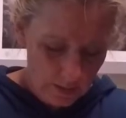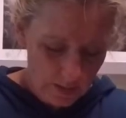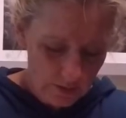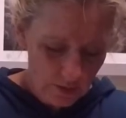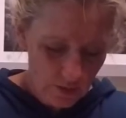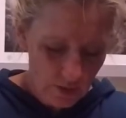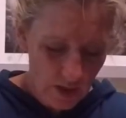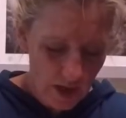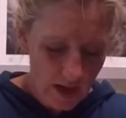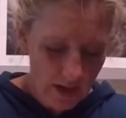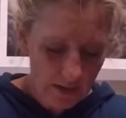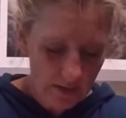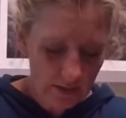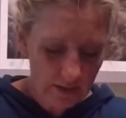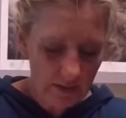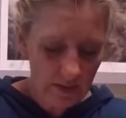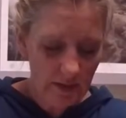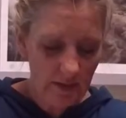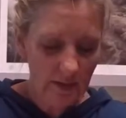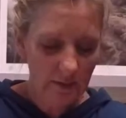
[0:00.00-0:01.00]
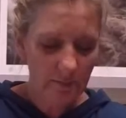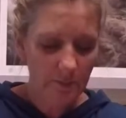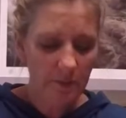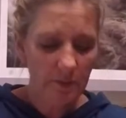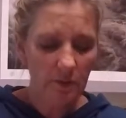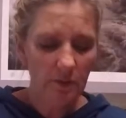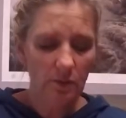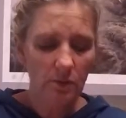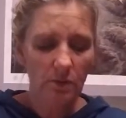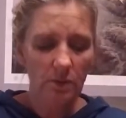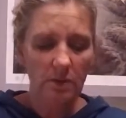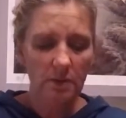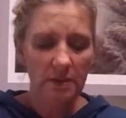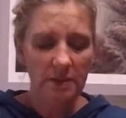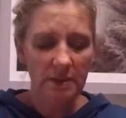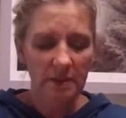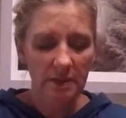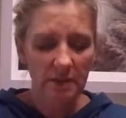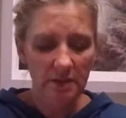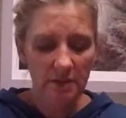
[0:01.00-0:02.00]
Try to keep your
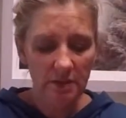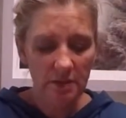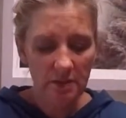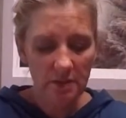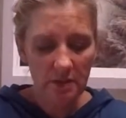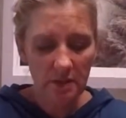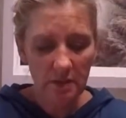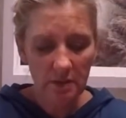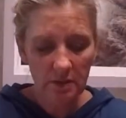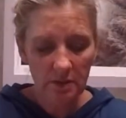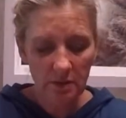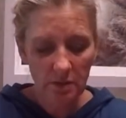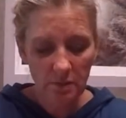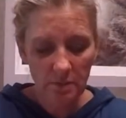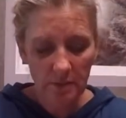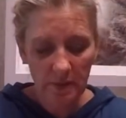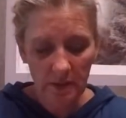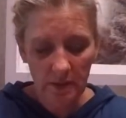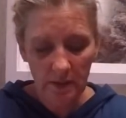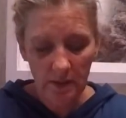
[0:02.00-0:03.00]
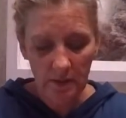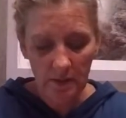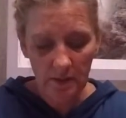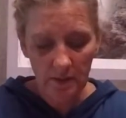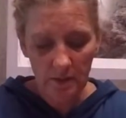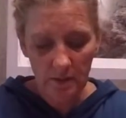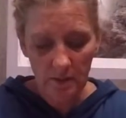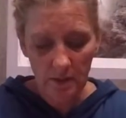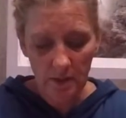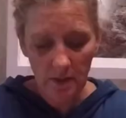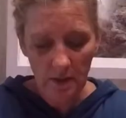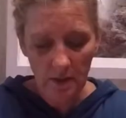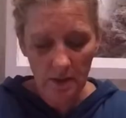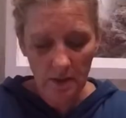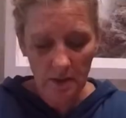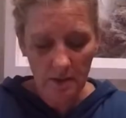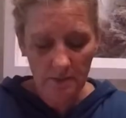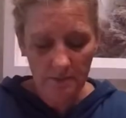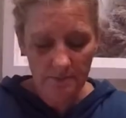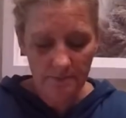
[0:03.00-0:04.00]
stitches a little bit
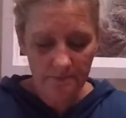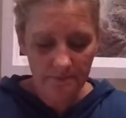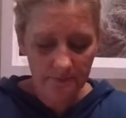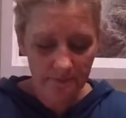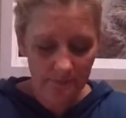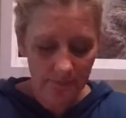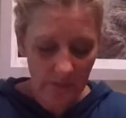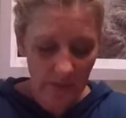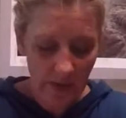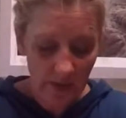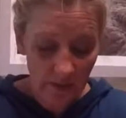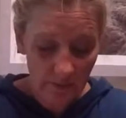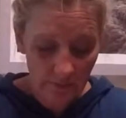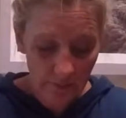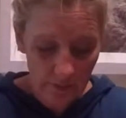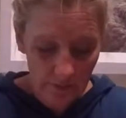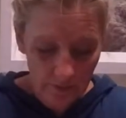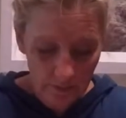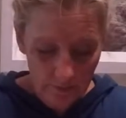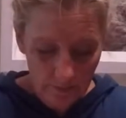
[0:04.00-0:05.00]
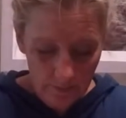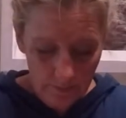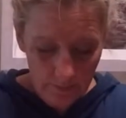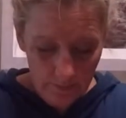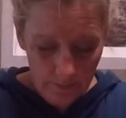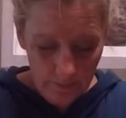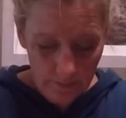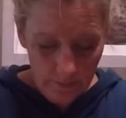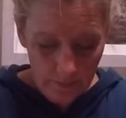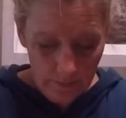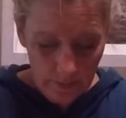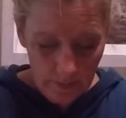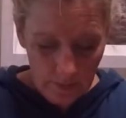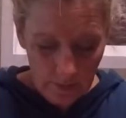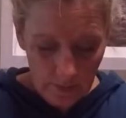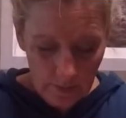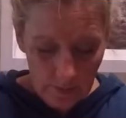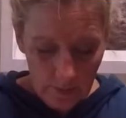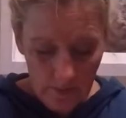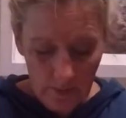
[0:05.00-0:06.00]
even
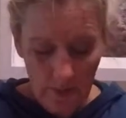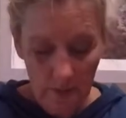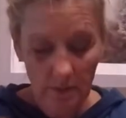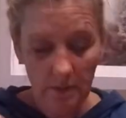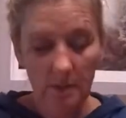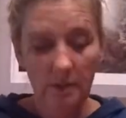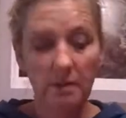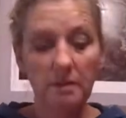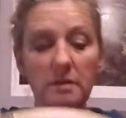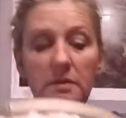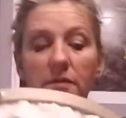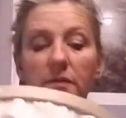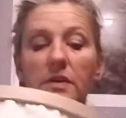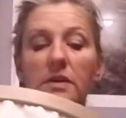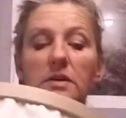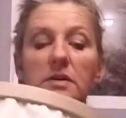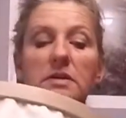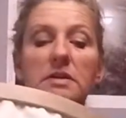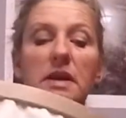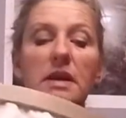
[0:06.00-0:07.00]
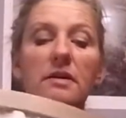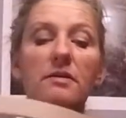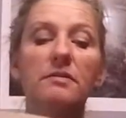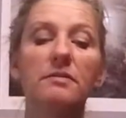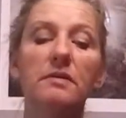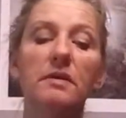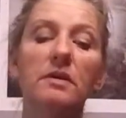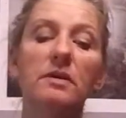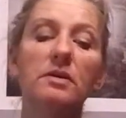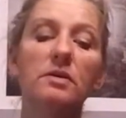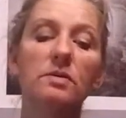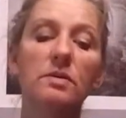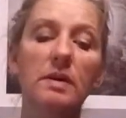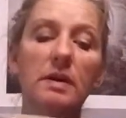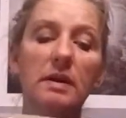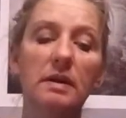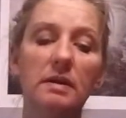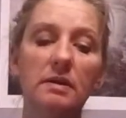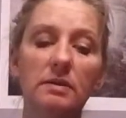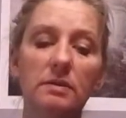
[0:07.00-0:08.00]
as far as how far
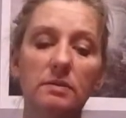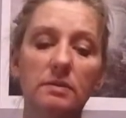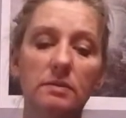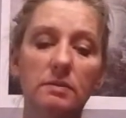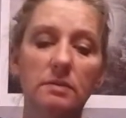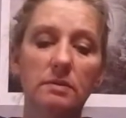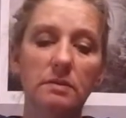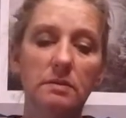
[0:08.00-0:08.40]
away you